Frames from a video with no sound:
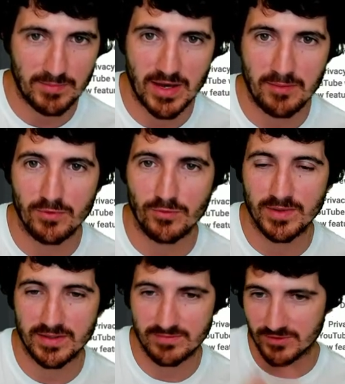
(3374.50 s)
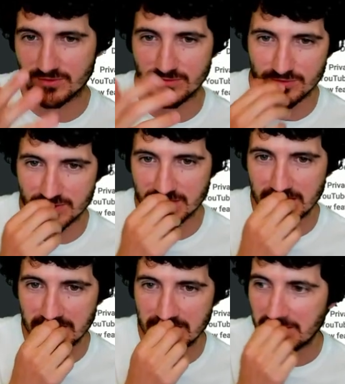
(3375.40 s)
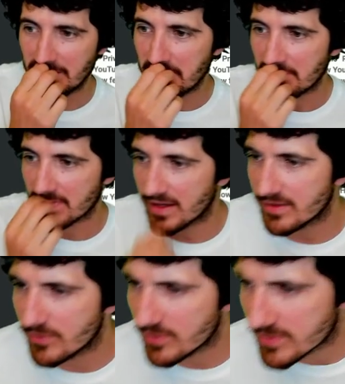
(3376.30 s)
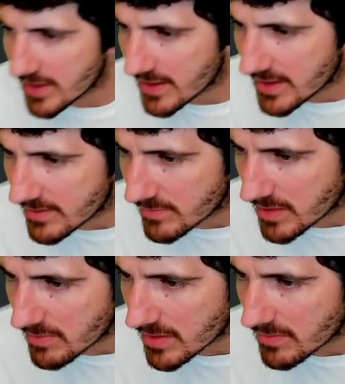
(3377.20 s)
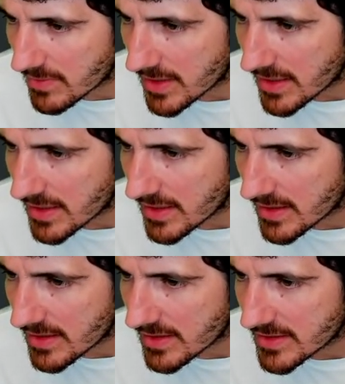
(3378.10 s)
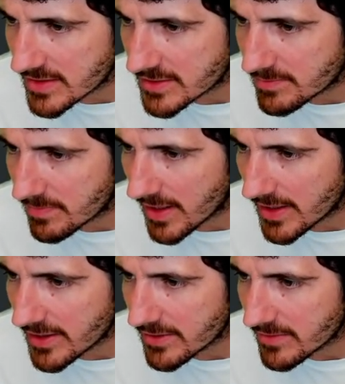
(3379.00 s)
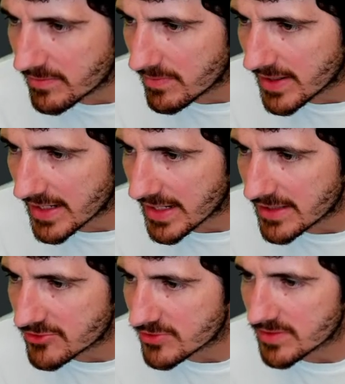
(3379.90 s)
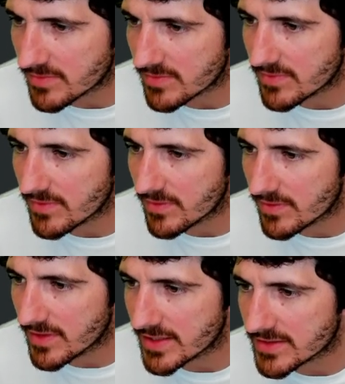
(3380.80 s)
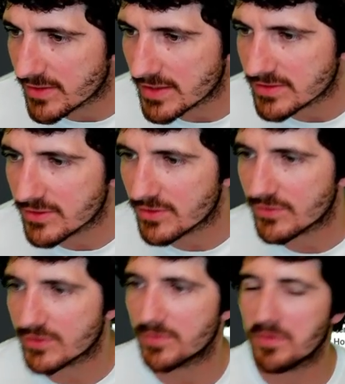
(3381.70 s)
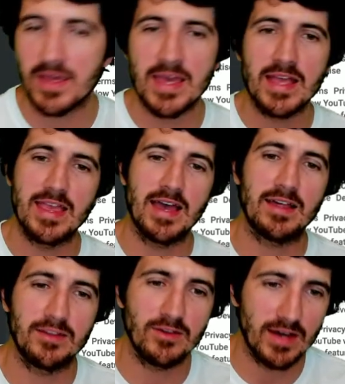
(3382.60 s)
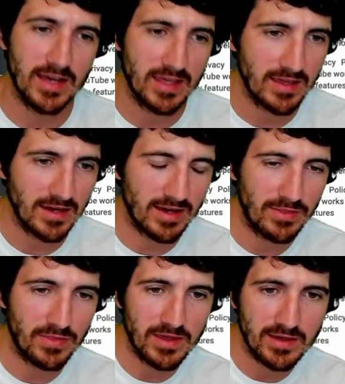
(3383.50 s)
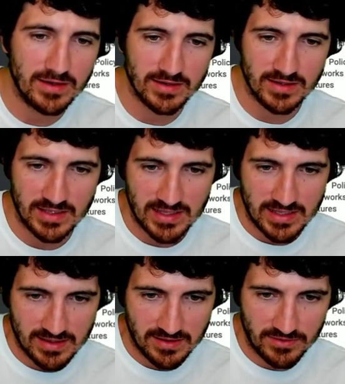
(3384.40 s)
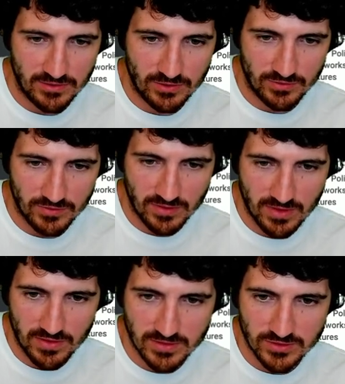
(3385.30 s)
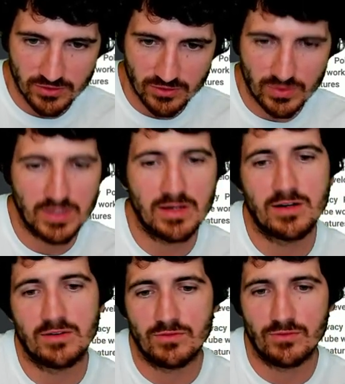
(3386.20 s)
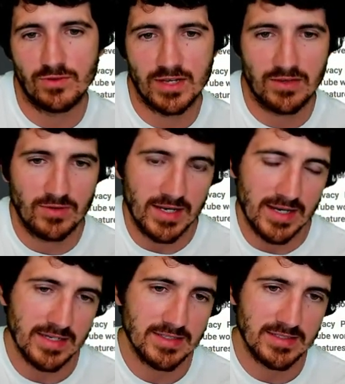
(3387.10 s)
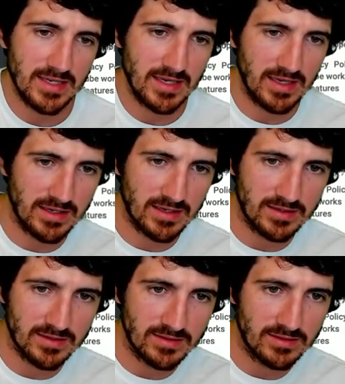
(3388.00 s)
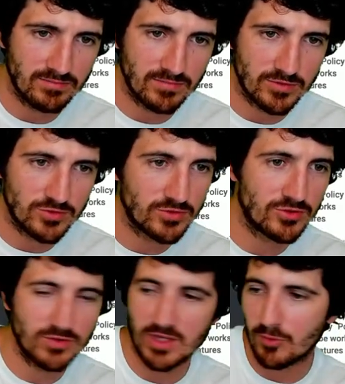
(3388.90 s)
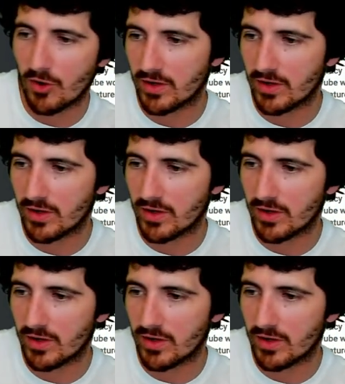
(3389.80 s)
humble, but to see. And you said blah blah blah, inspired by live stream. Yes, thanks Nono for jumping back. Yeah, no, I think some of the things you're doing are really, really nice, and you should keep